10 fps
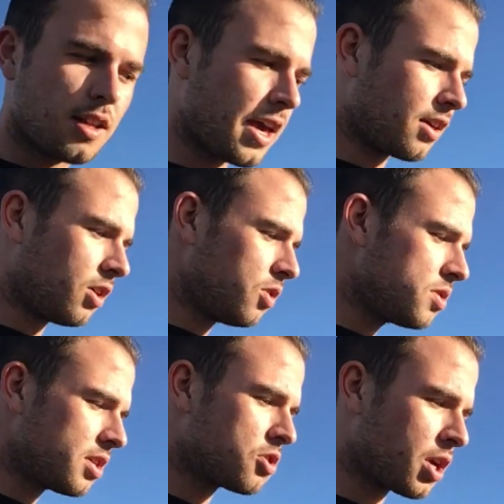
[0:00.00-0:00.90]
Like,
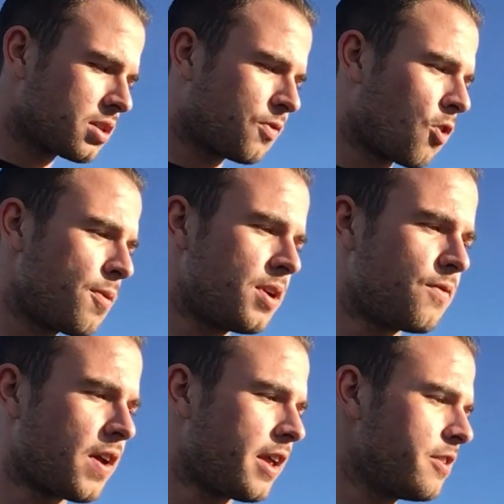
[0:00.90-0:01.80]
use this
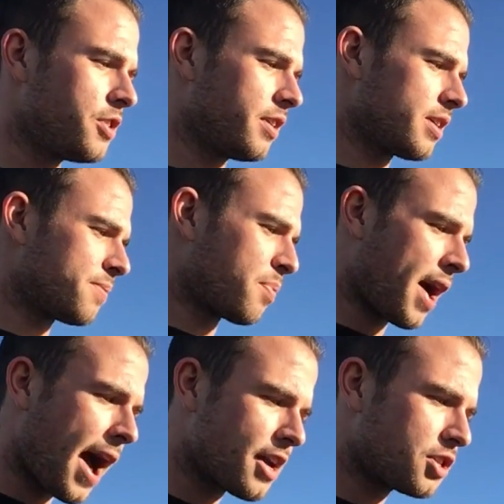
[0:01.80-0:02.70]
transformative energy, this
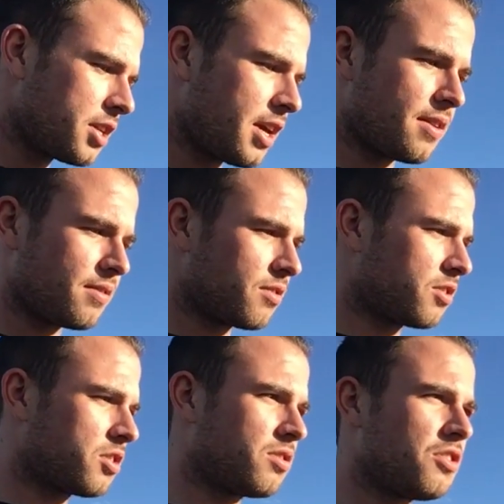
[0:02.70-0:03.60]
passionate
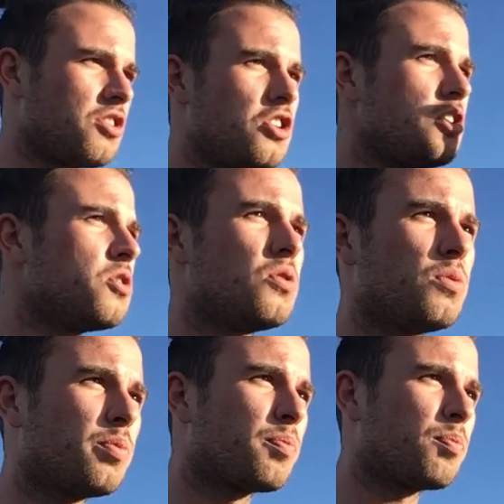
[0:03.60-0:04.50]
new